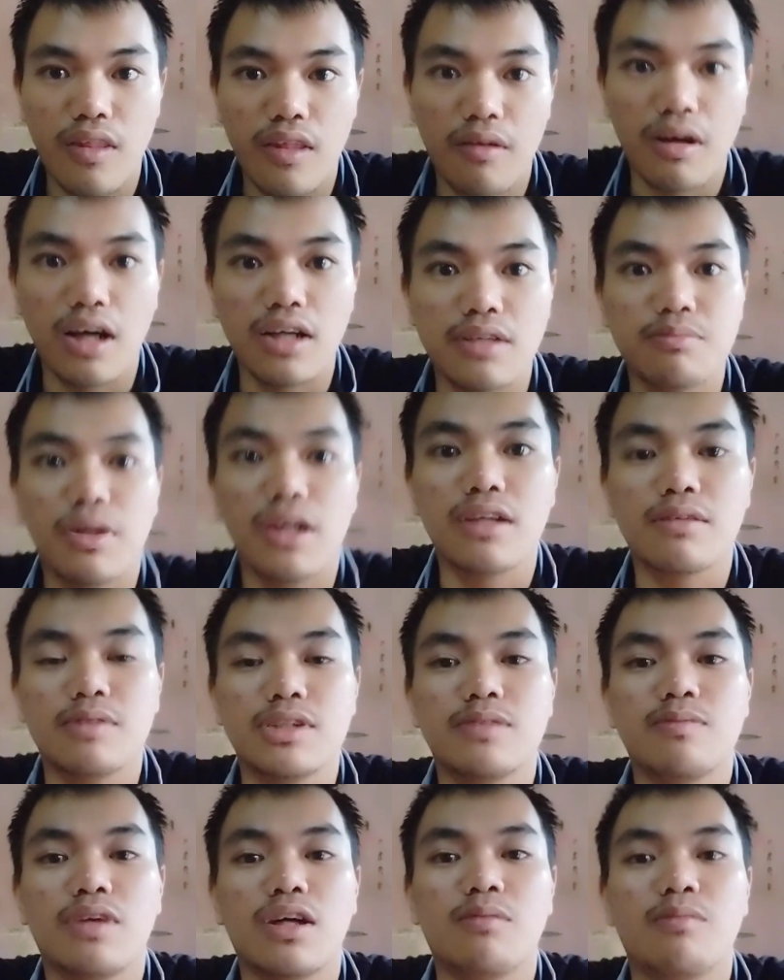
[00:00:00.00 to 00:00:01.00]
Baik,
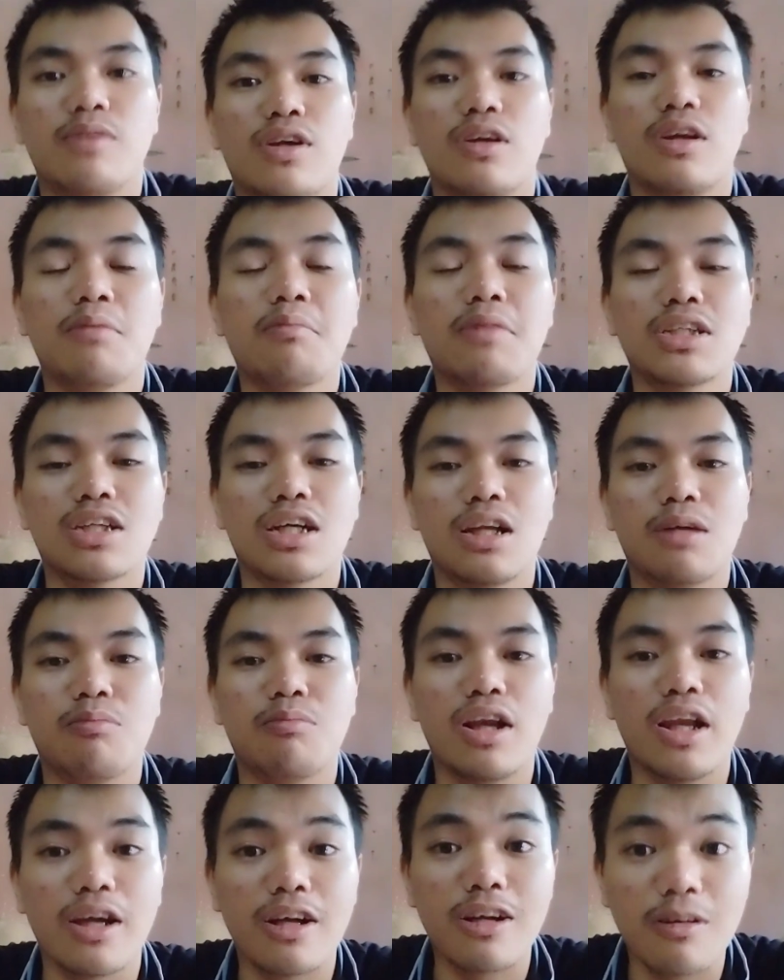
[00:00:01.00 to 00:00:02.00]
bismillahirrahmanirrahim.
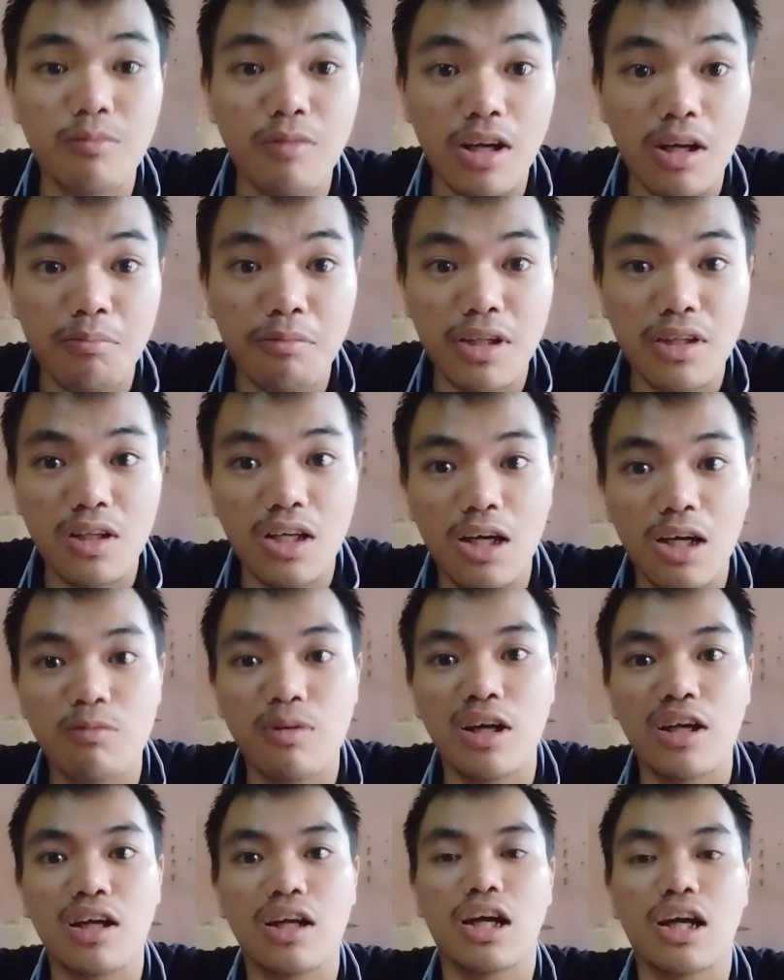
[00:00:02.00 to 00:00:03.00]
Assalamualaikum warahmatullahi
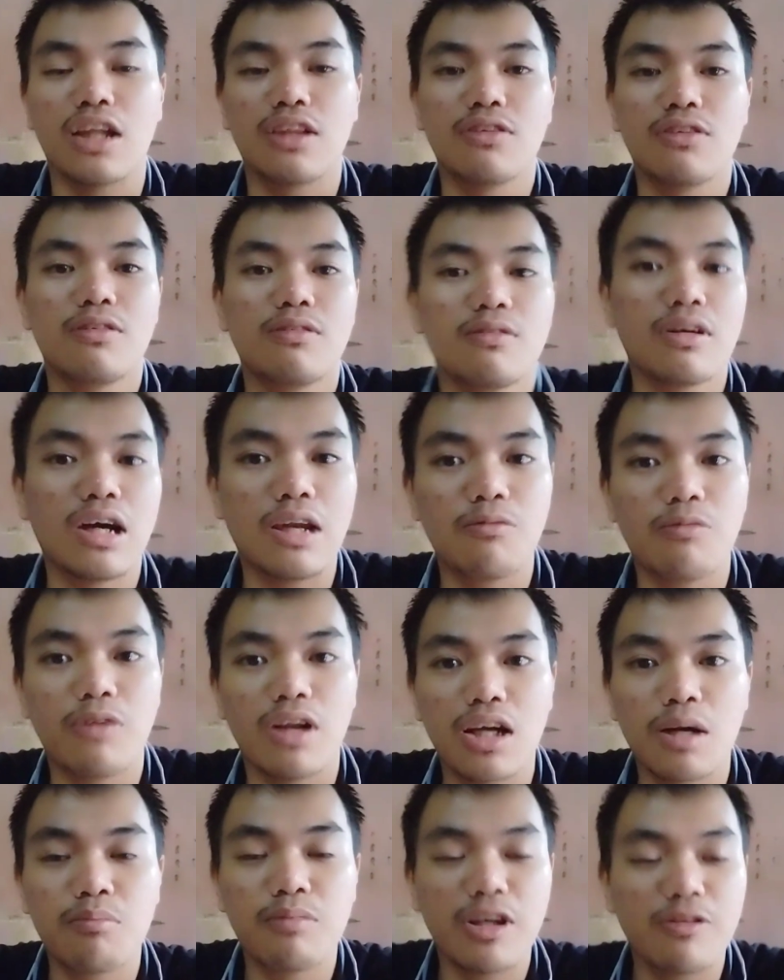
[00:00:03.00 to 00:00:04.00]
wabarakatuh, and
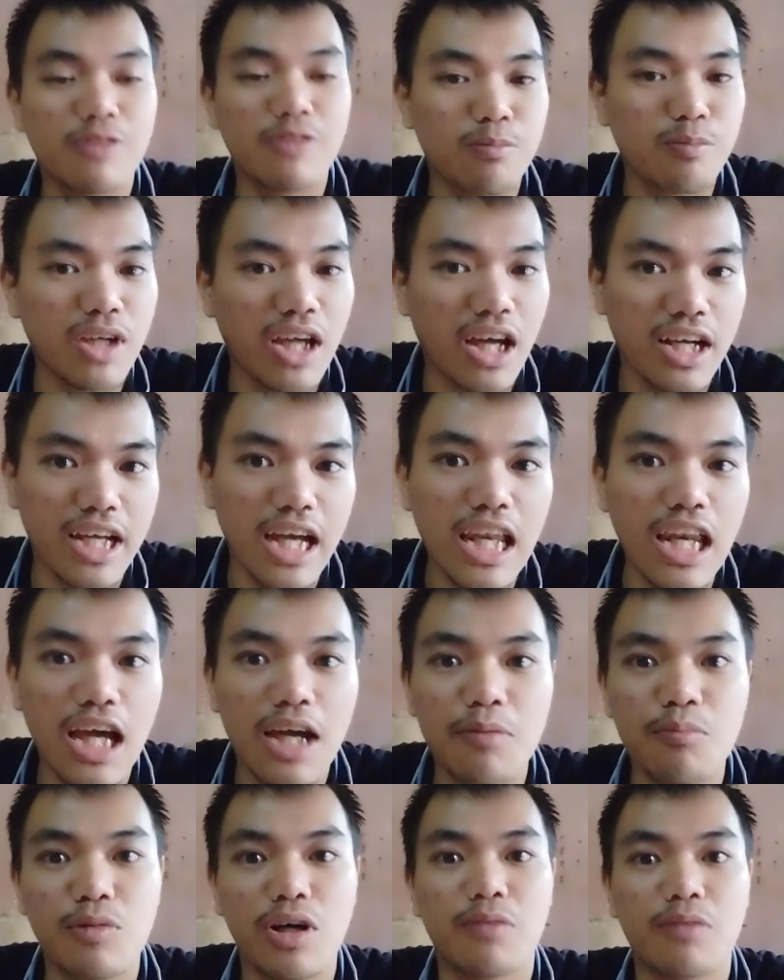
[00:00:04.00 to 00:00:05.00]
welcome back with me again.
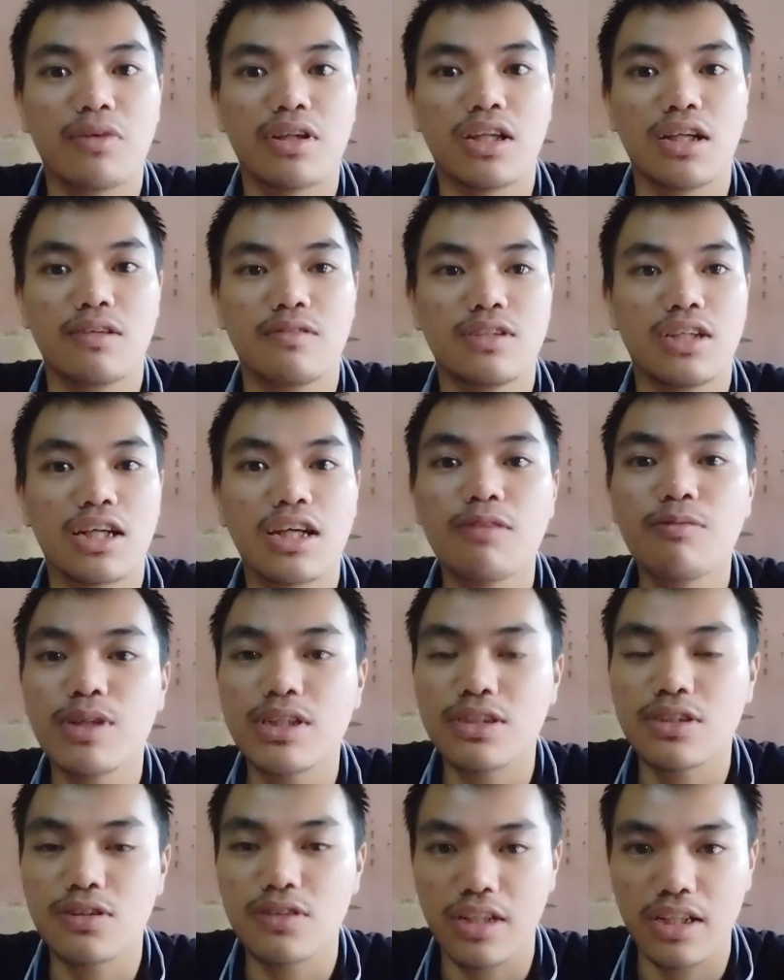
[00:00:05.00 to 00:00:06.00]
I'm Alief Zaki with
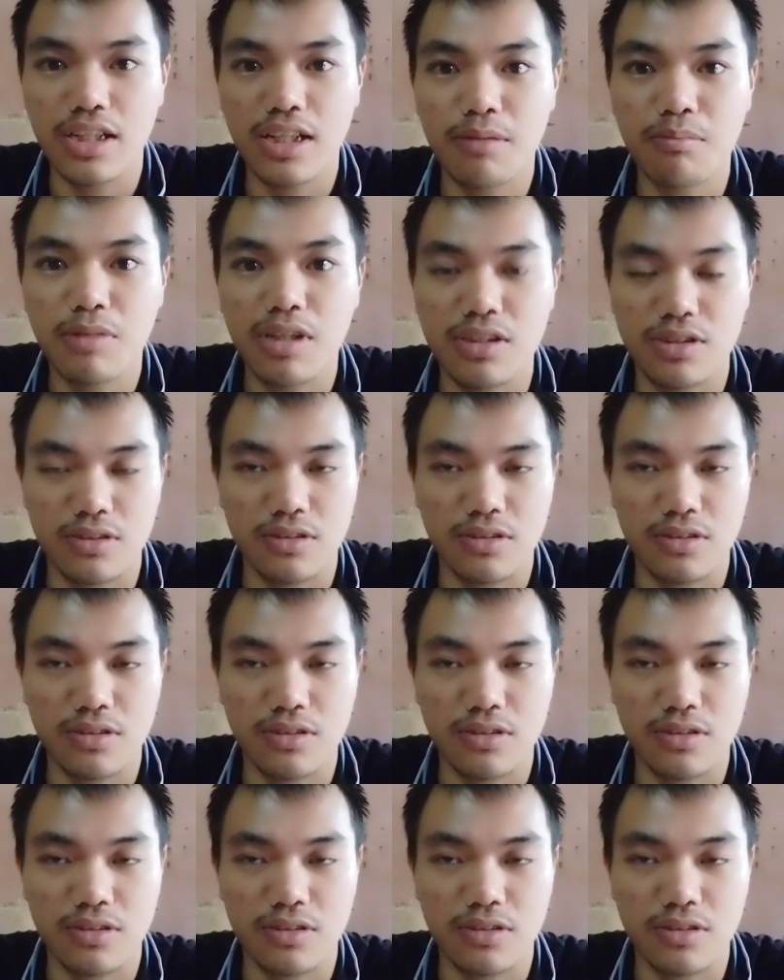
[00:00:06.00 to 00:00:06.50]
student number